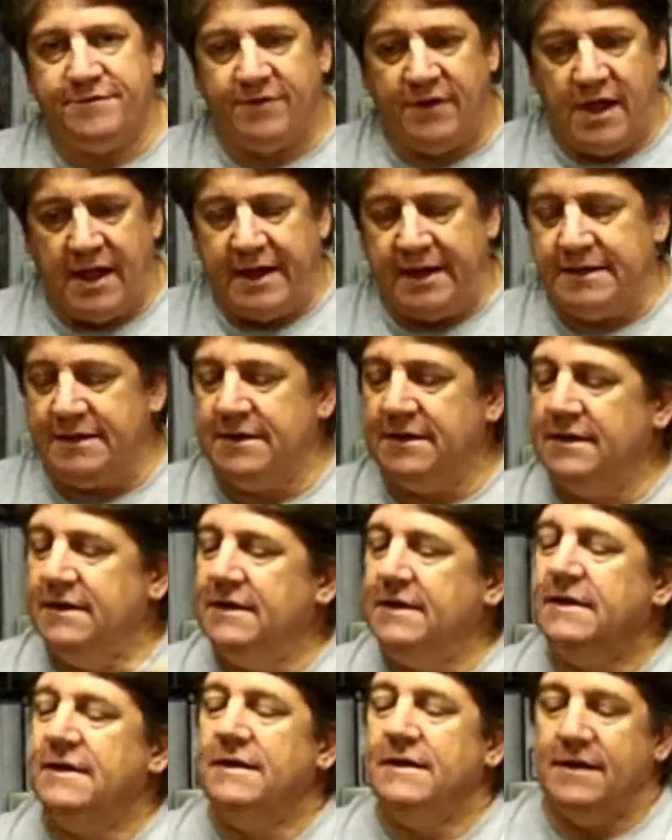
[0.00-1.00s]
flight,
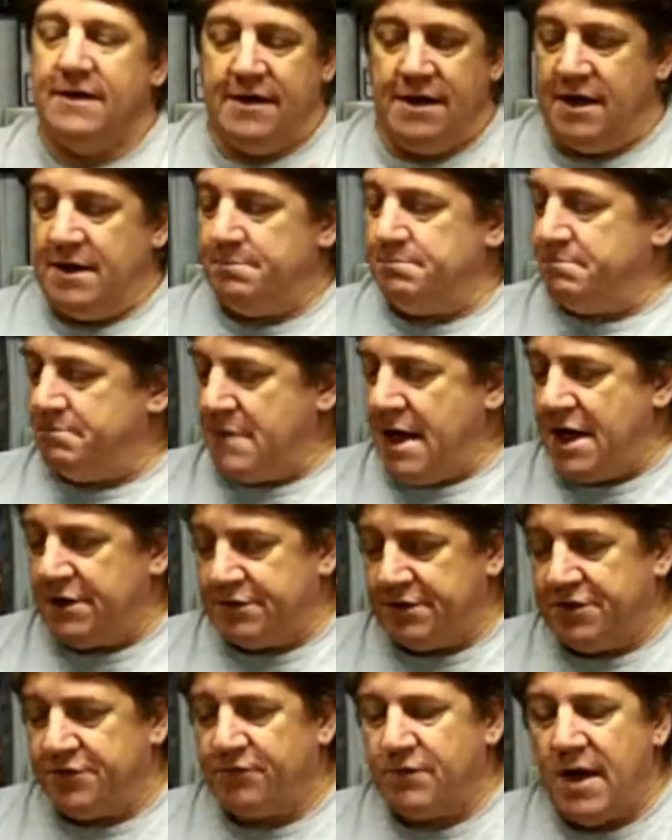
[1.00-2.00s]

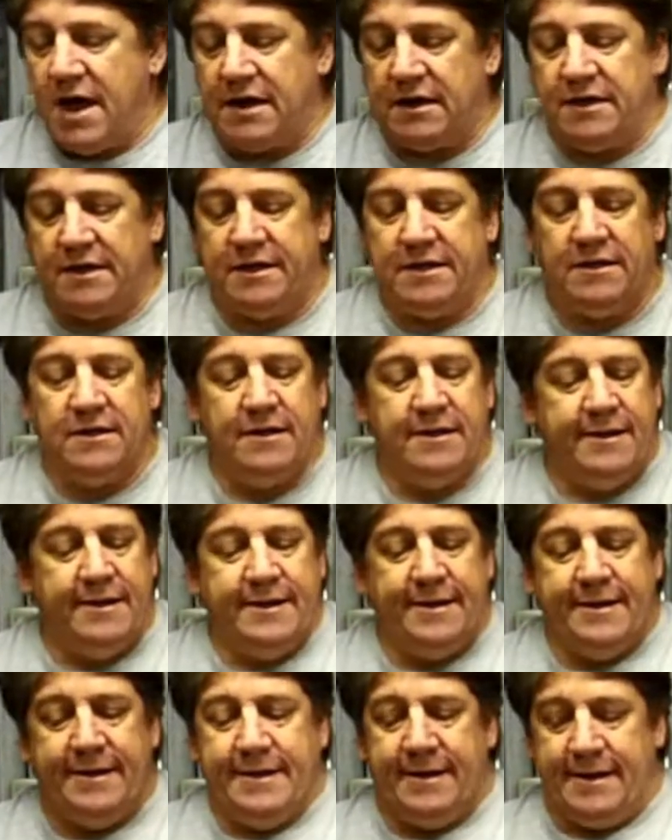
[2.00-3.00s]
moderate throttling.
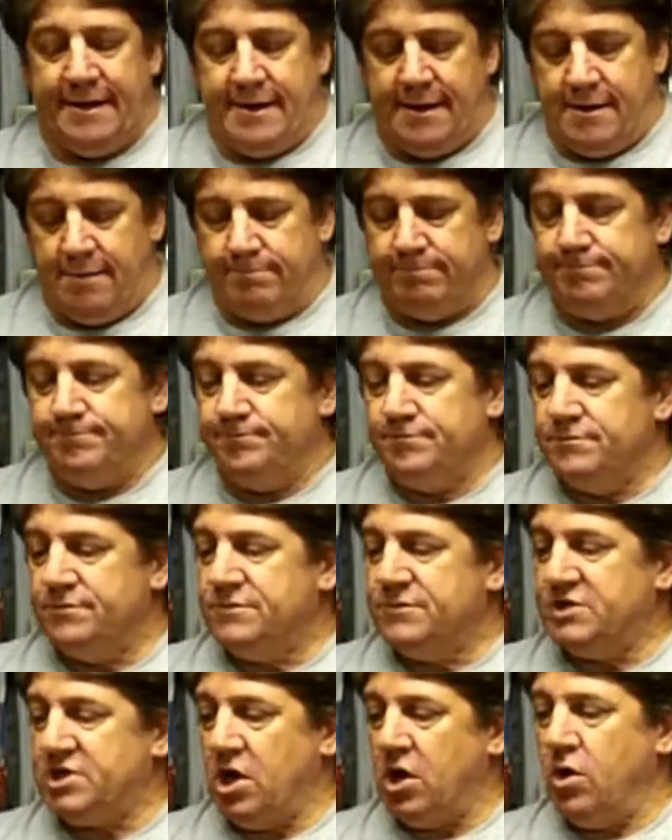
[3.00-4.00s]

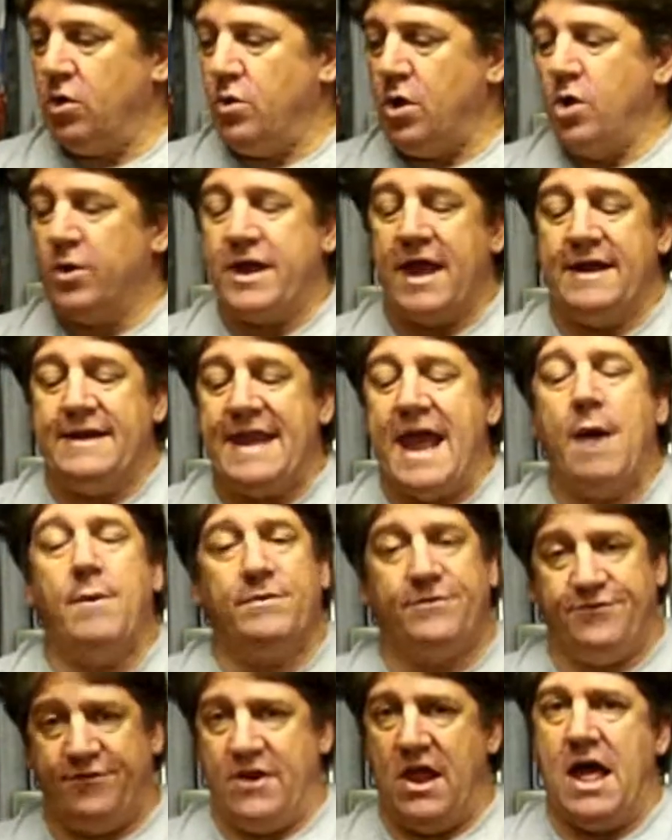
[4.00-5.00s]
Okay, now
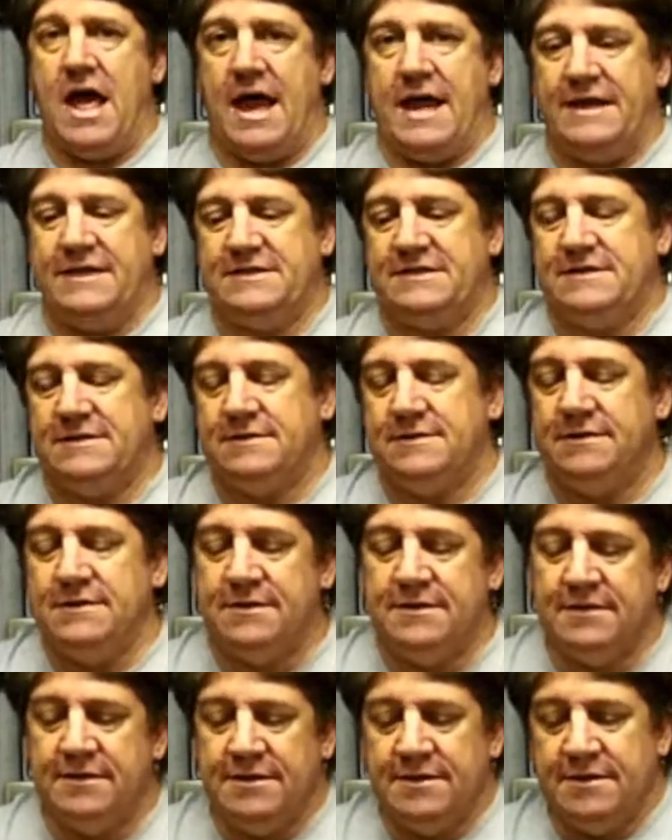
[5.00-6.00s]
it flies,
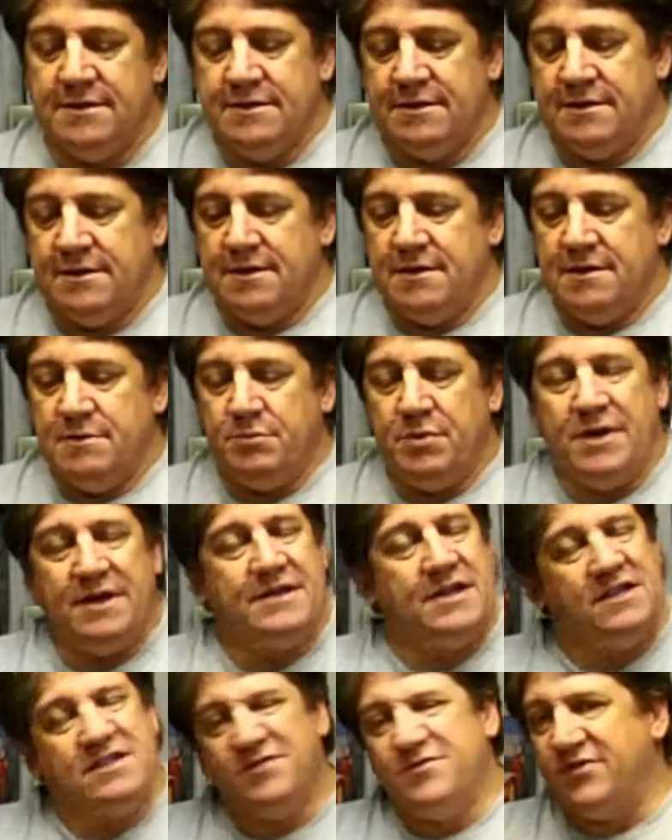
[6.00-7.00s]
but it
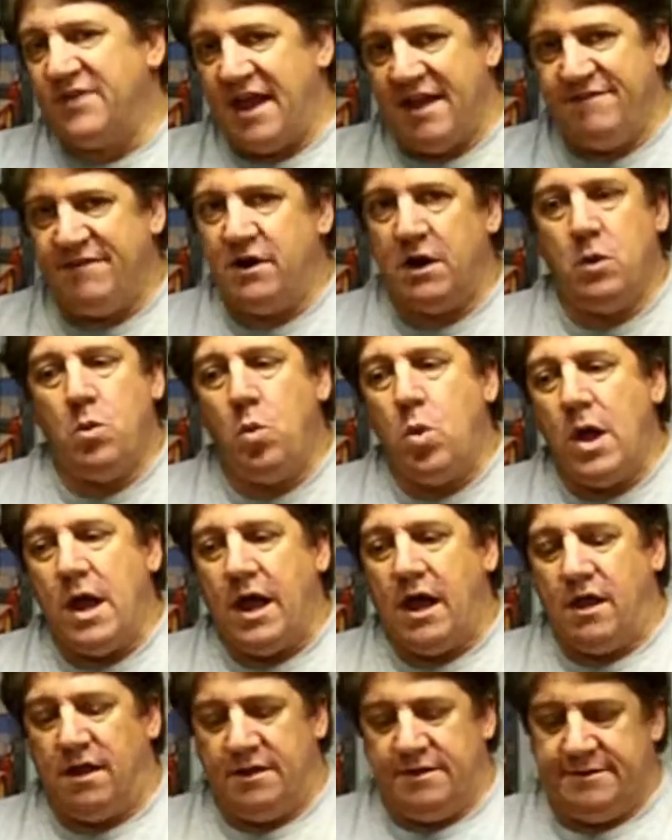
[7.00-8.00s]
doesn't fly very
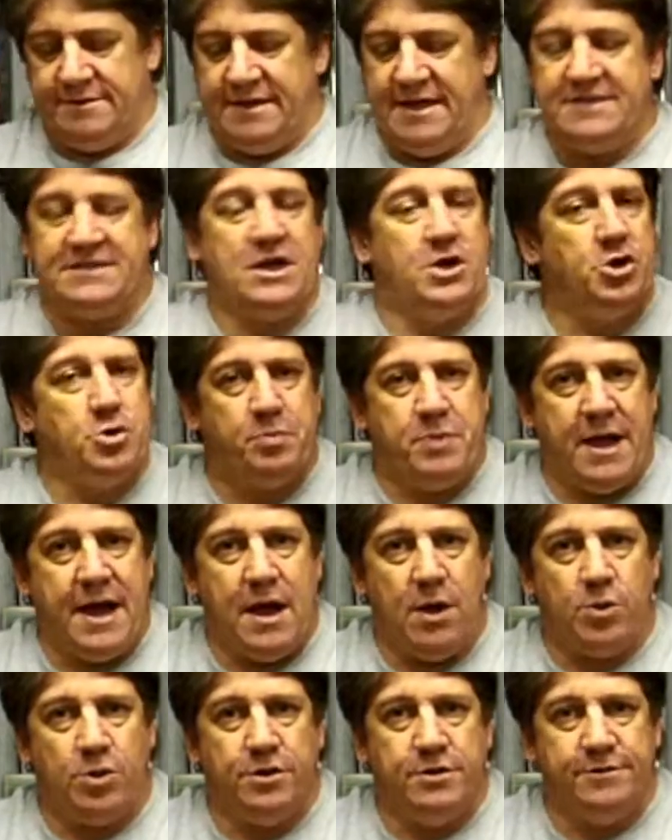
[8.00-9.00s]
well. It's
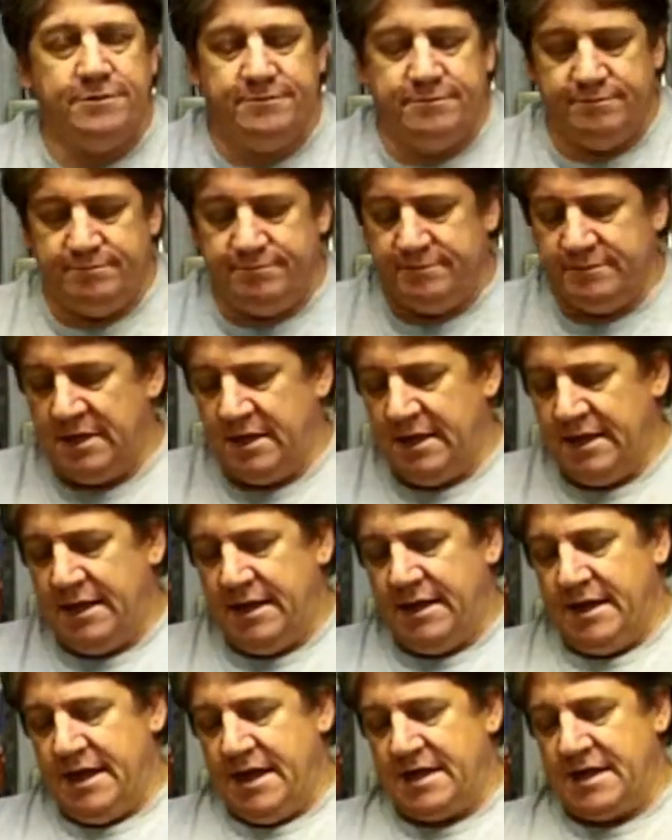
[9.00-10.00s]
underpowered.
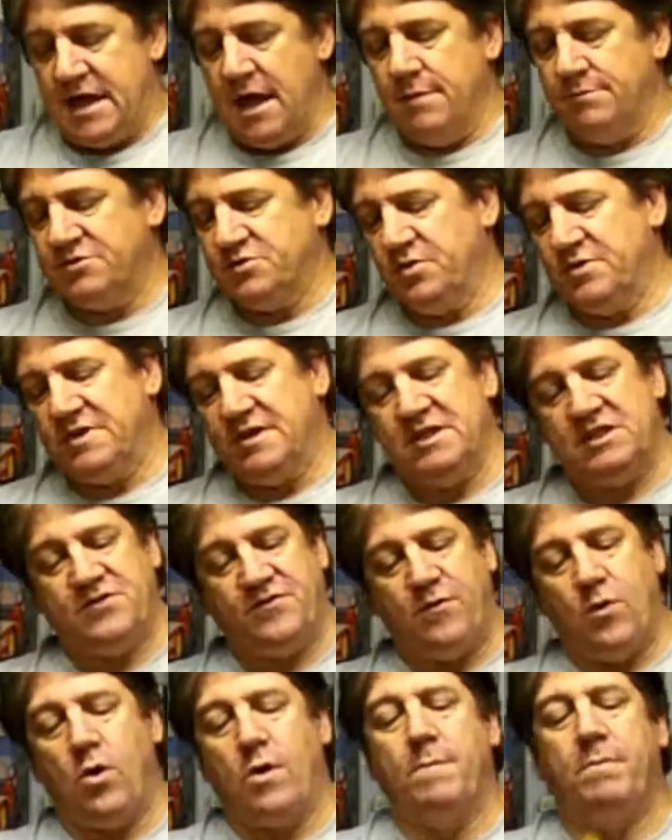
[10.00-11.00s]
It comes with this
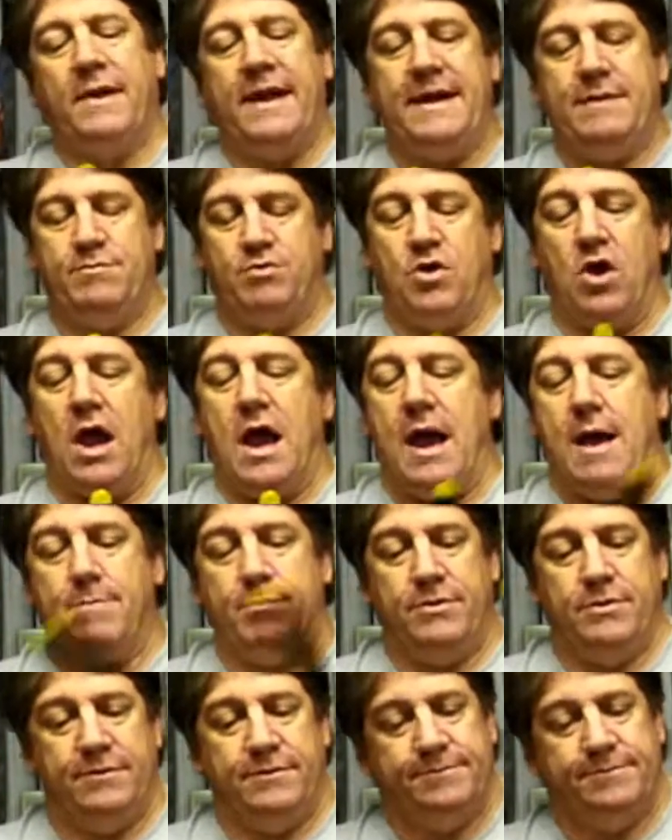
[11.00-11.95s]
4-blade prop,